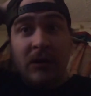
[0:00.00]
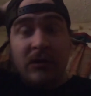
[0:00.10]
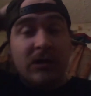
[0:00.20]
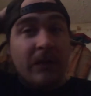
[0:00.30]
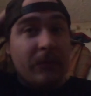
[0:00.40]

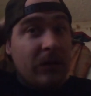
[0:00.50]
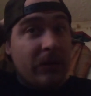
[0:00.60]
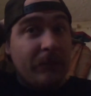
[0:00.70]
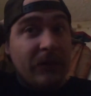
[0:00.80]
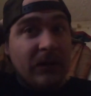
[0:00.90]
chop it
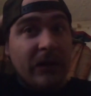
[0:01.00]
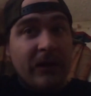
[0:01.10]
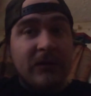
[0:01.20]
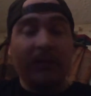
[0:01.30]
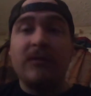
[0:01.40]
up into like
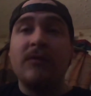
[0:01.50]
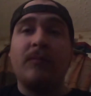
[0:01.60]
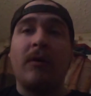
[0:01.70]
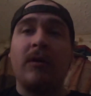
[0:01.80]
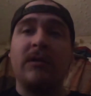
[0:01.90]
two
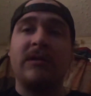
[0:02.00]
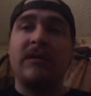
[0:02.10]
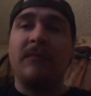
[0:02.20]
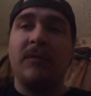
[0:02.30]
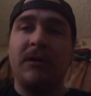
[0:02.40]
parts,
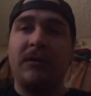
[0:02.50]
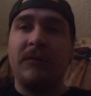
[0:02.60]
but